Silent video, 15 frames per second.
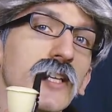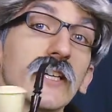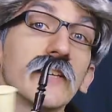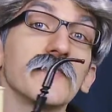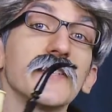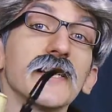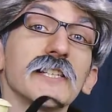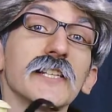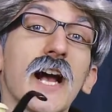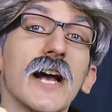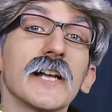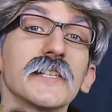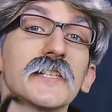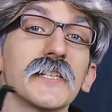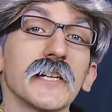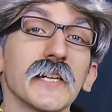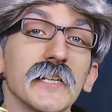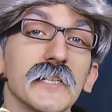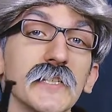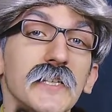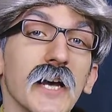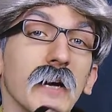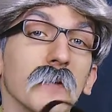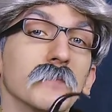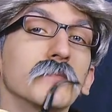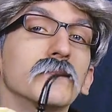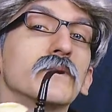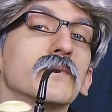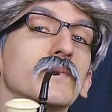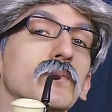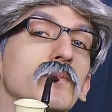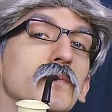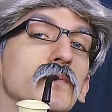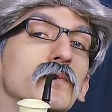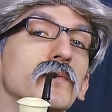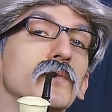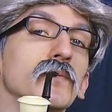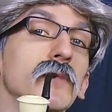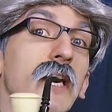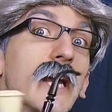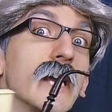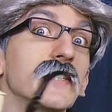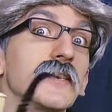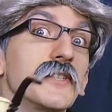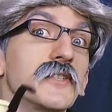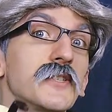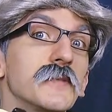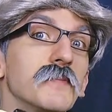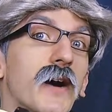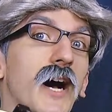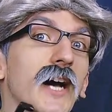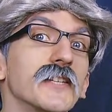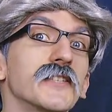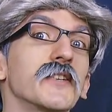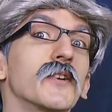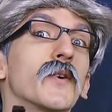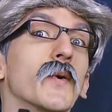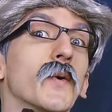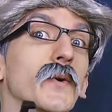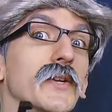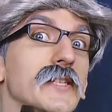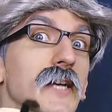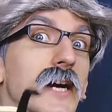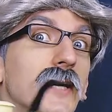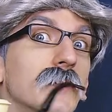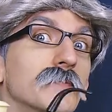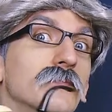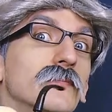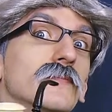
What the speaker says: If this answer is dumb, is it smart or dumb?